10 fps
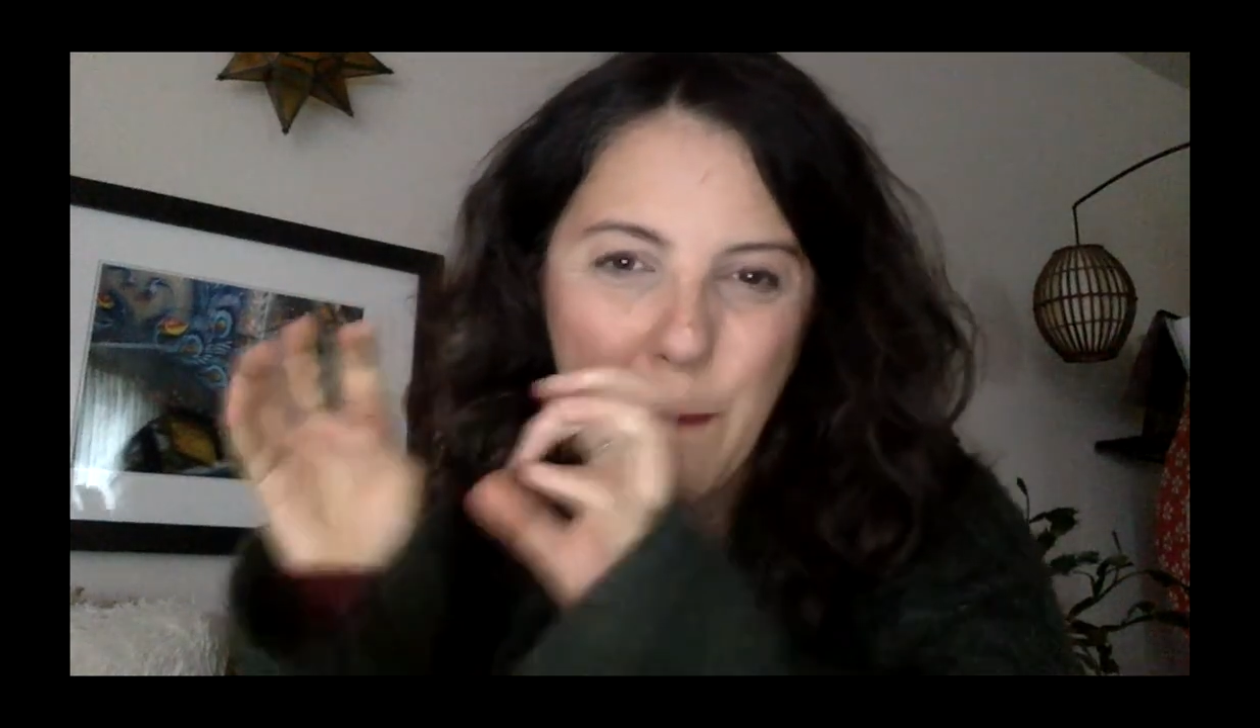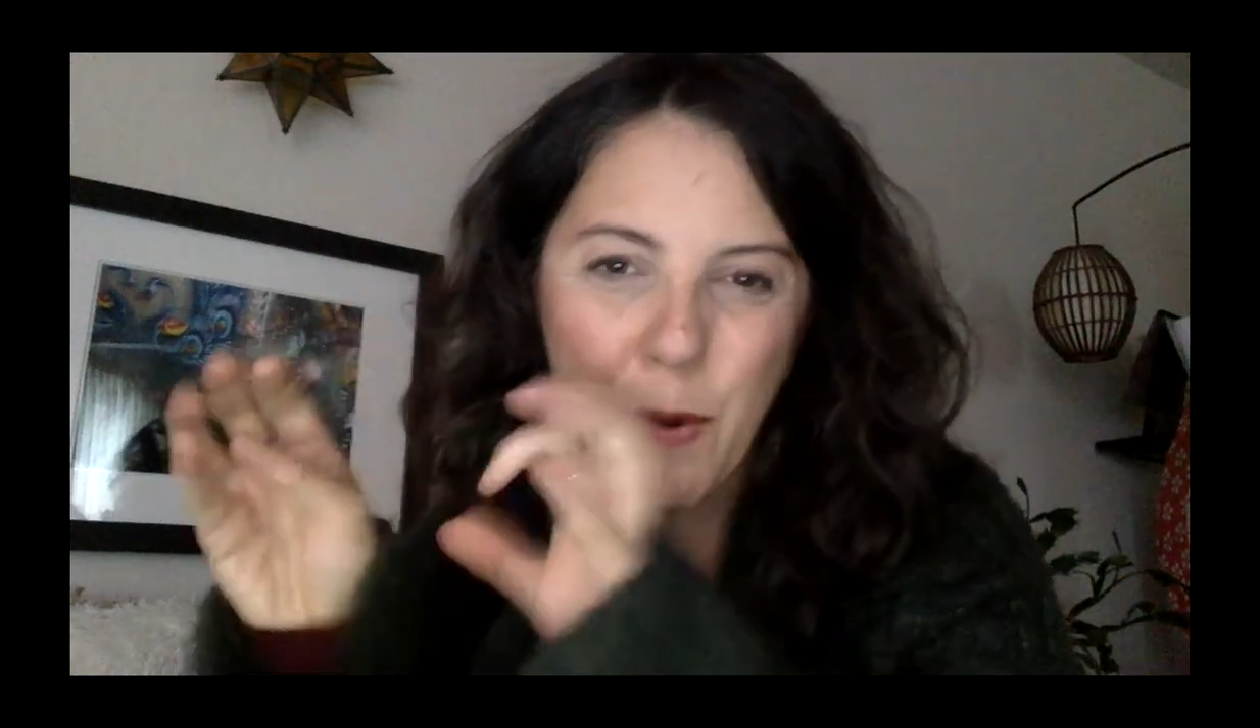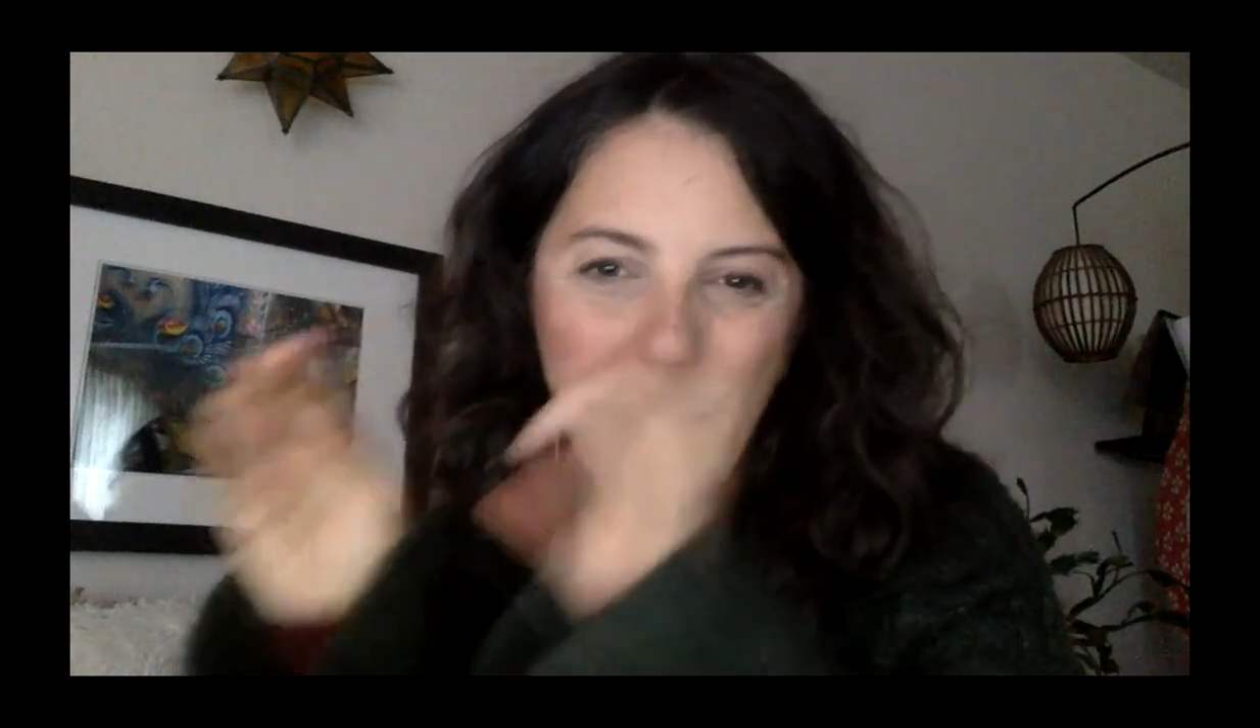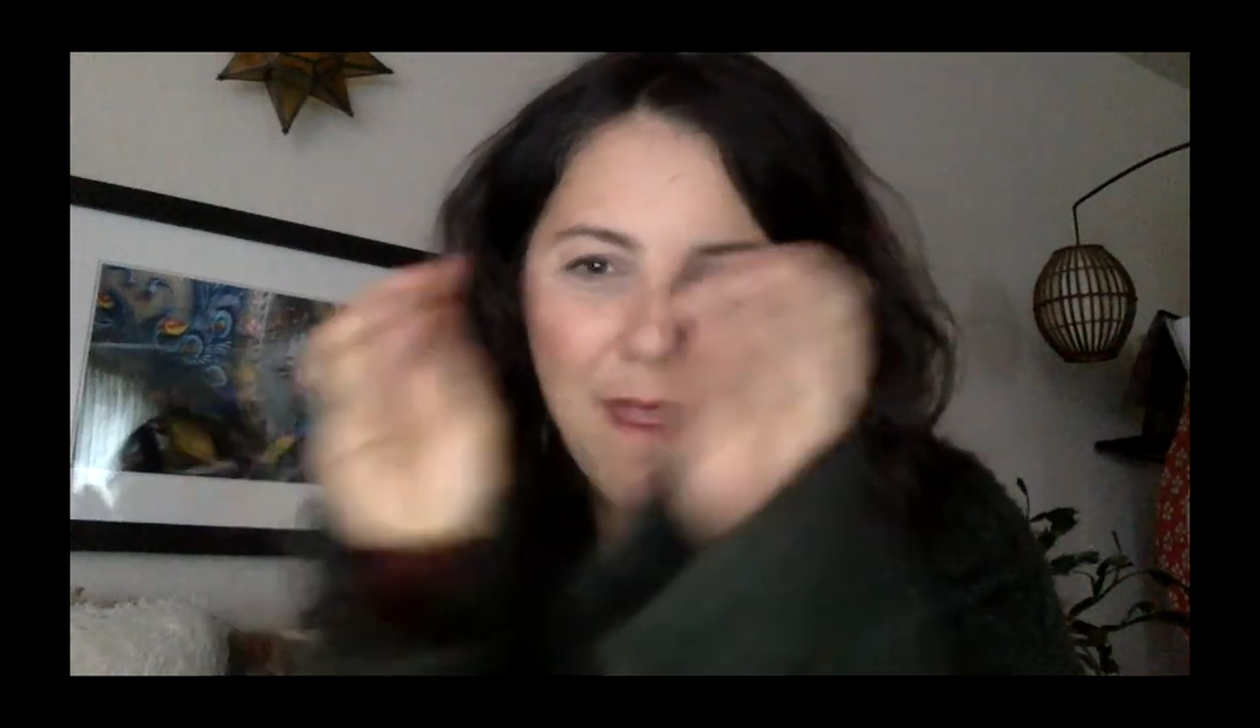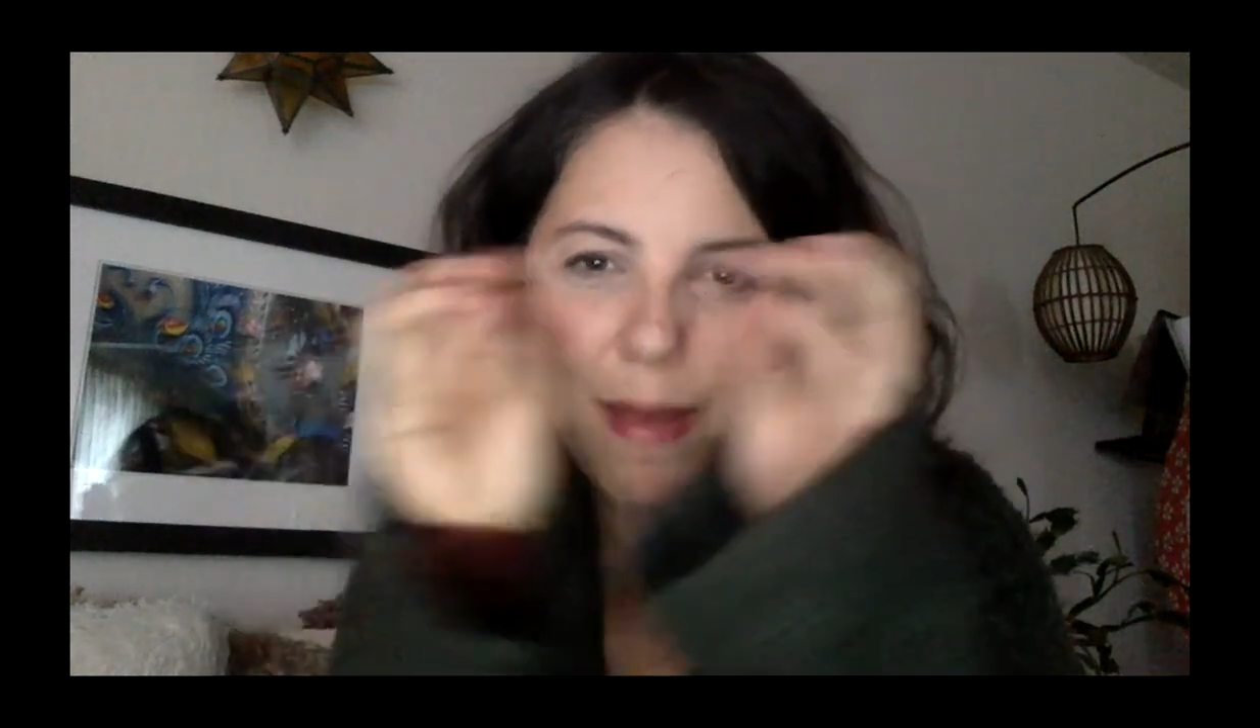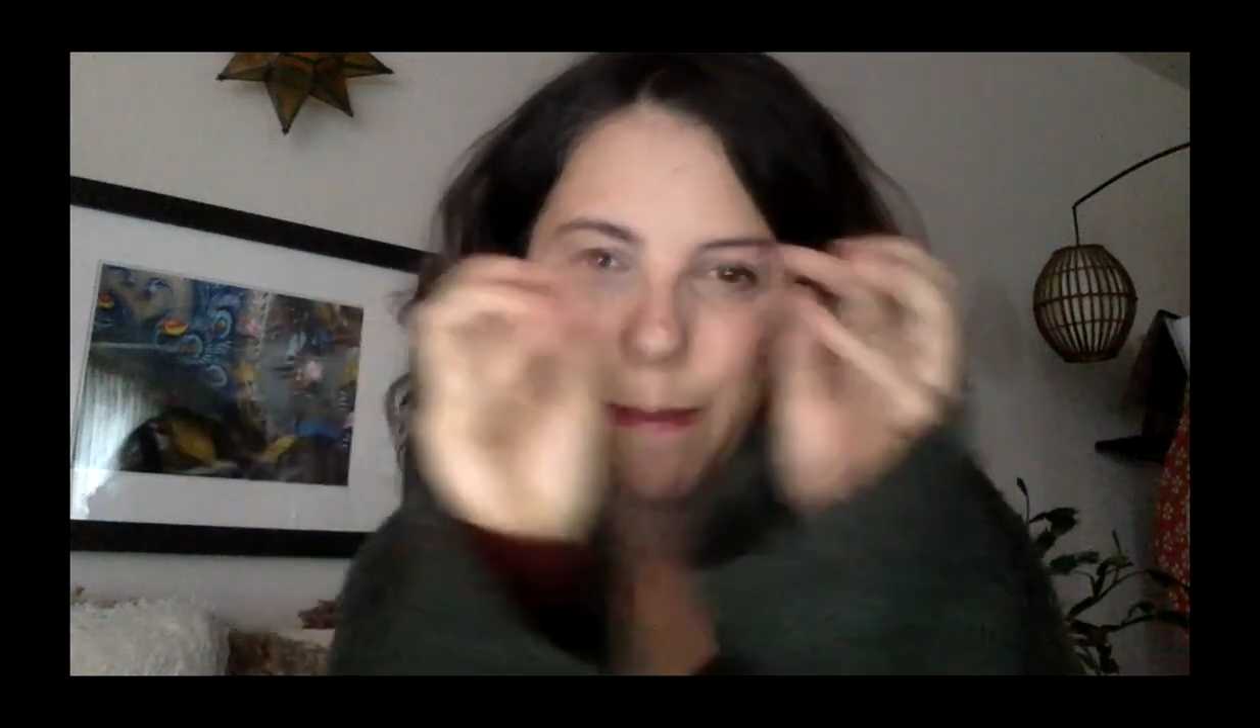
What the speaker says: put them